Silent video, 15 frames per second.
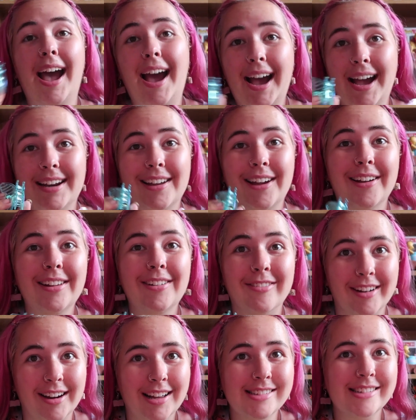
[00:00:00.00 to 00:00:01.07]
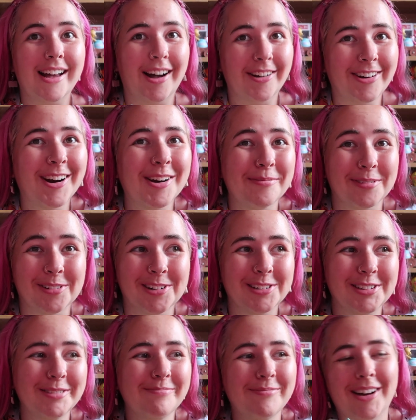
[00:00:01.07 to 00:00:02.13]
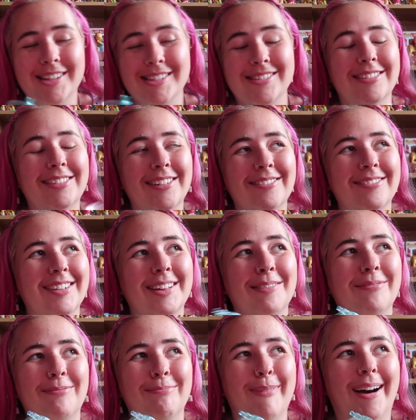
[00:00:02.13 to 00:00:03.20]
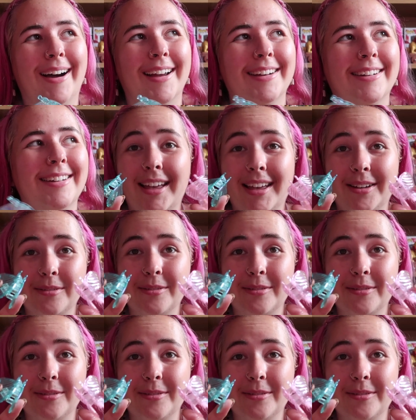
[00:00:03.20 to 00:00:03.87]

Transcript: And I only realised after I brought them, but I still don't really mind it